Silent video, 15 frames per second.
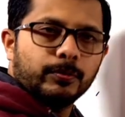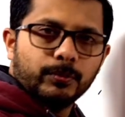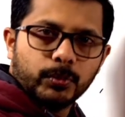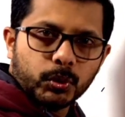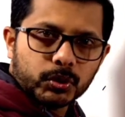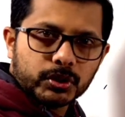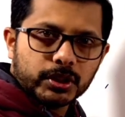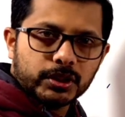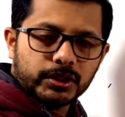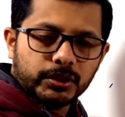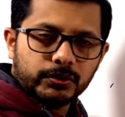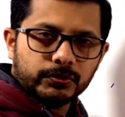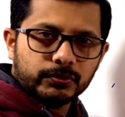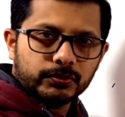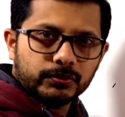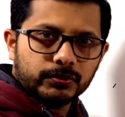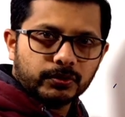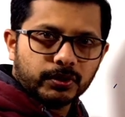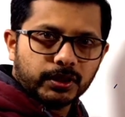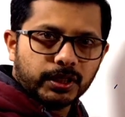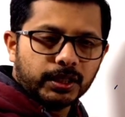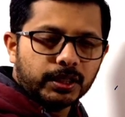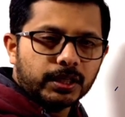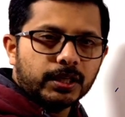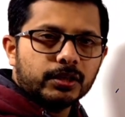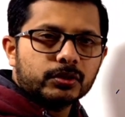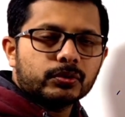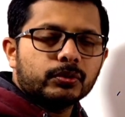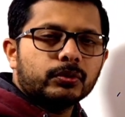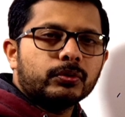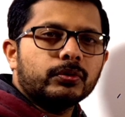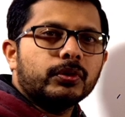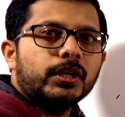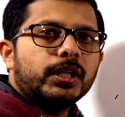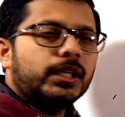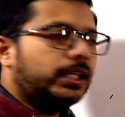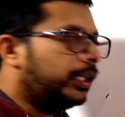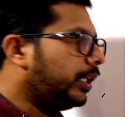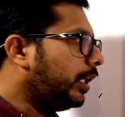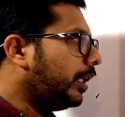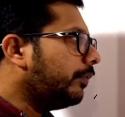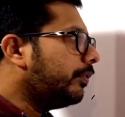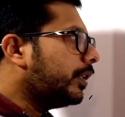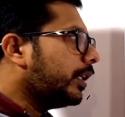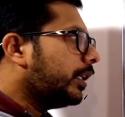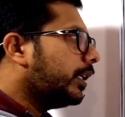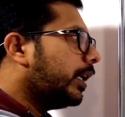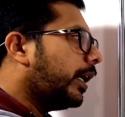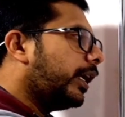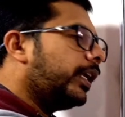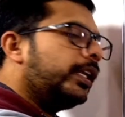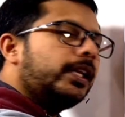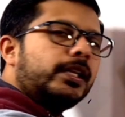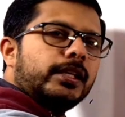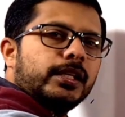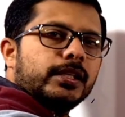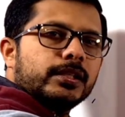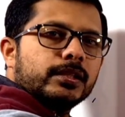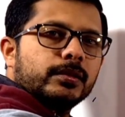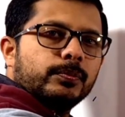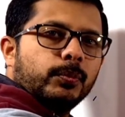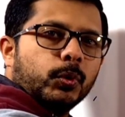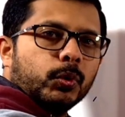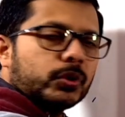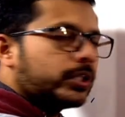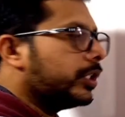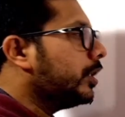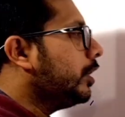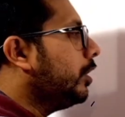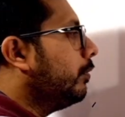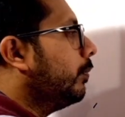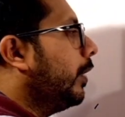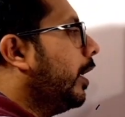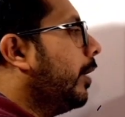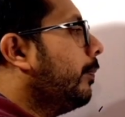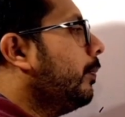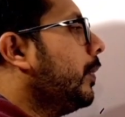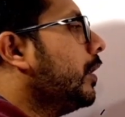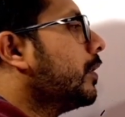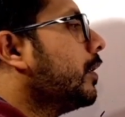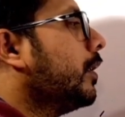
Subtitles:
Positive. Okay, so if the gradient is positive, m is